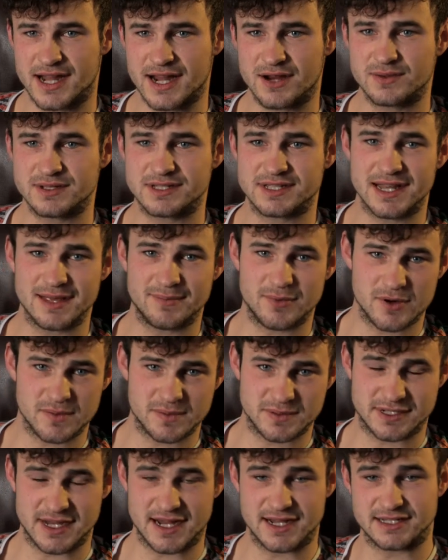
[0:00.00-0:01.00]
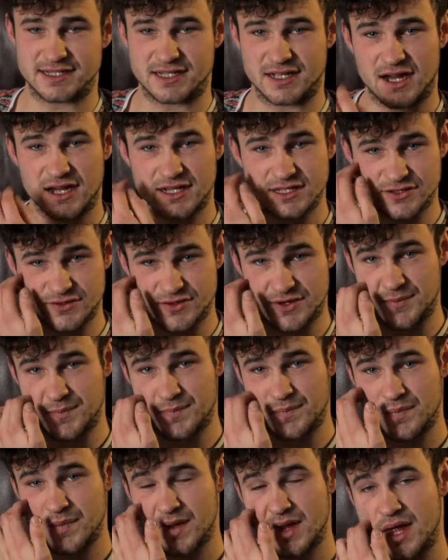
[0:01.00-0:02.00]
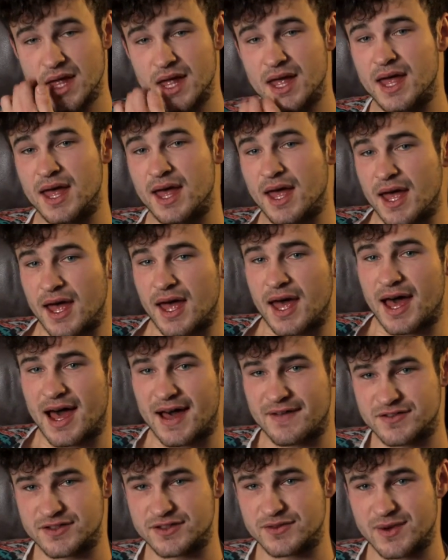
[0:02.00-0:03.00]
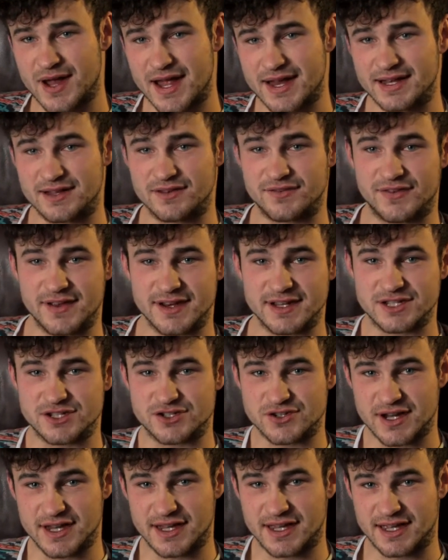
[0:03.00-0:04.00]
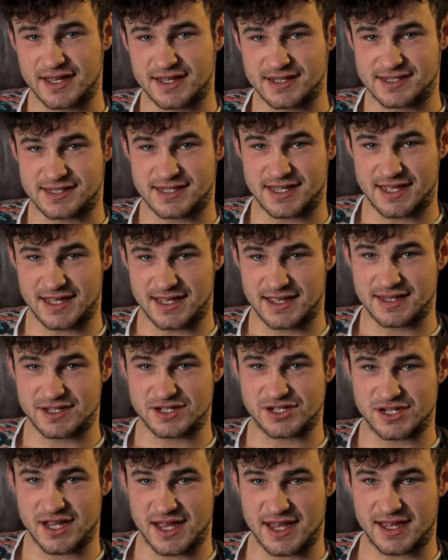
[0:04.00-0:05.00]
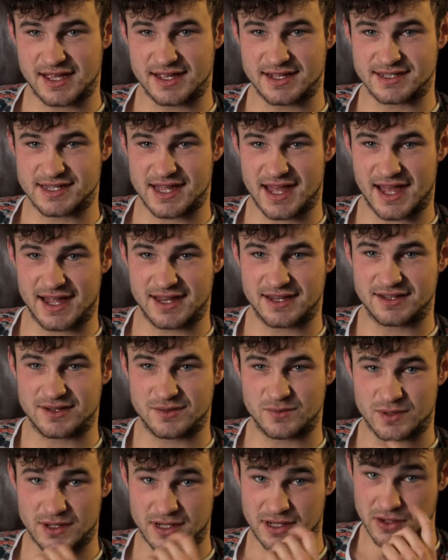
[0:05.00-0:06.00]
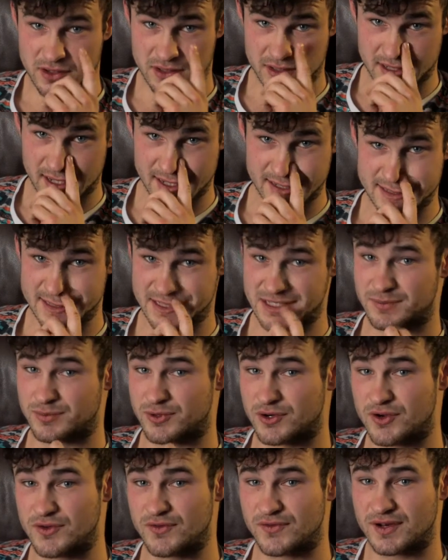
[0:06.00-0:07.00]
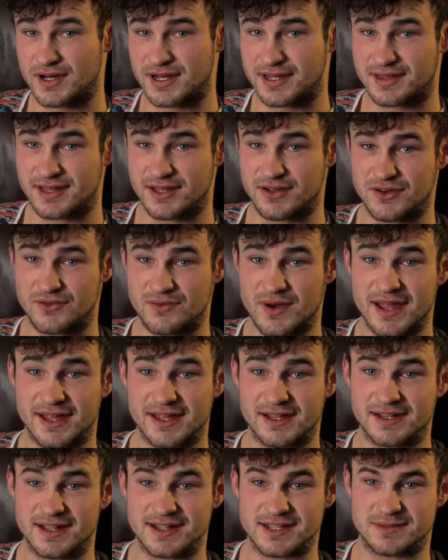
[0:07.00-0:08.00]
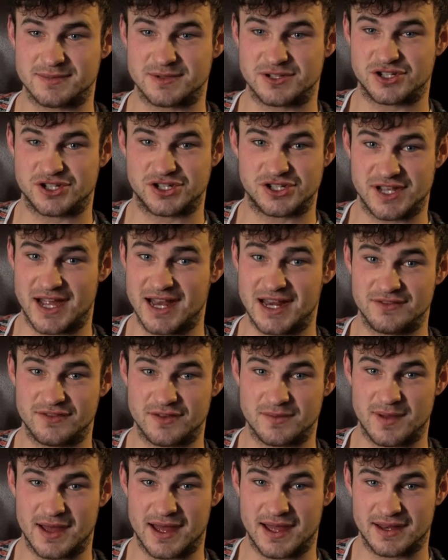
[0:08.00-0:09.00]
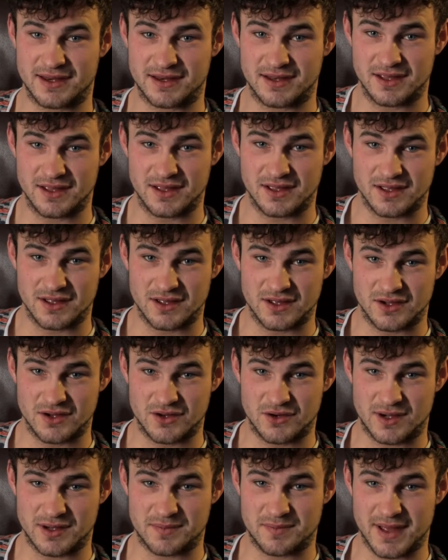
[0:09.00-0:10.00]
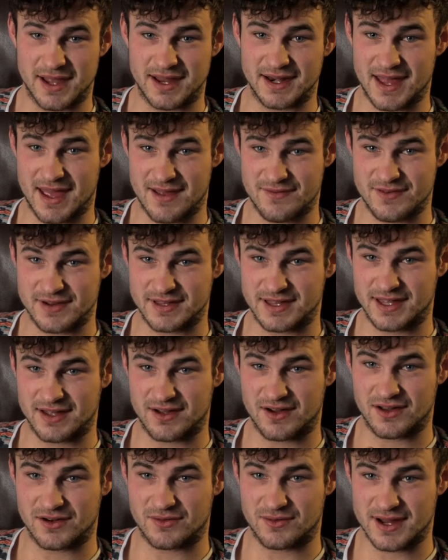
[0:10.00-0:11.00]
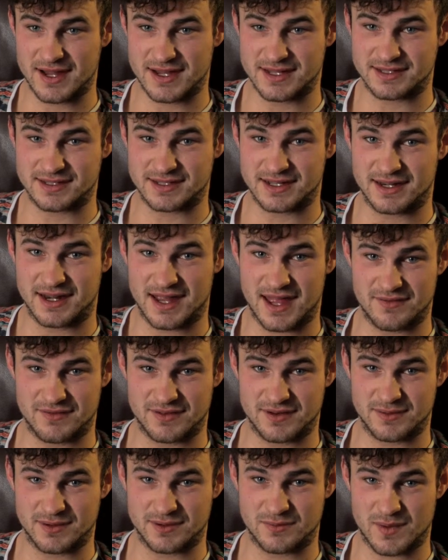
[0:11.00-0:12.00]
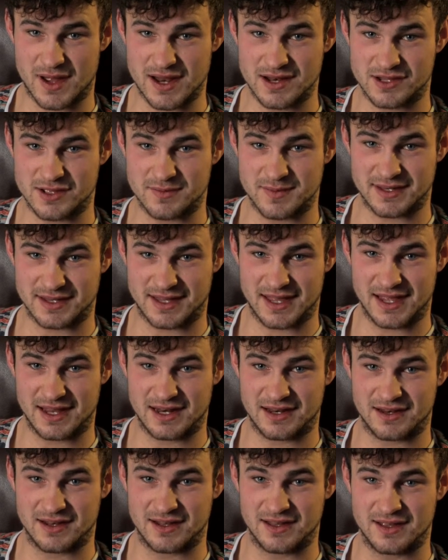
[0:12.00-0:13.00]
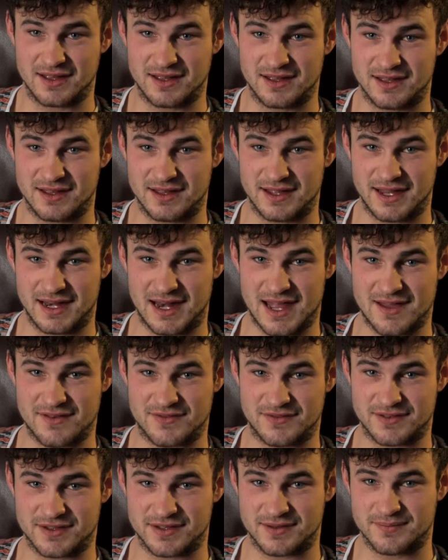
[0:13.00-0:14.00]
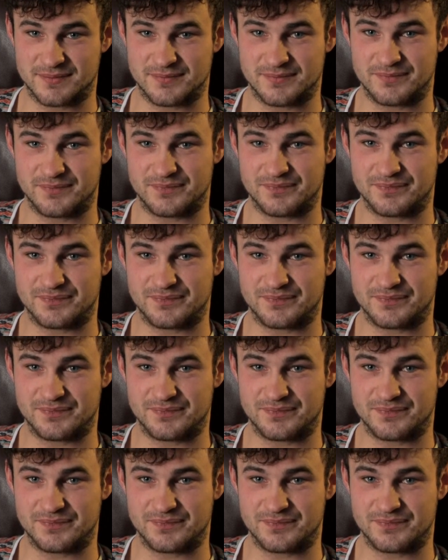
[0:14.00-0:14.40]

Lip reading: Dark would sleep upstairs in Con's room. After the Red had finished drinking his tea and shaking his head in what looked like disapproval at the unrecognisable shell of a man who had made everything all right and everyone welcome in Kill, he left.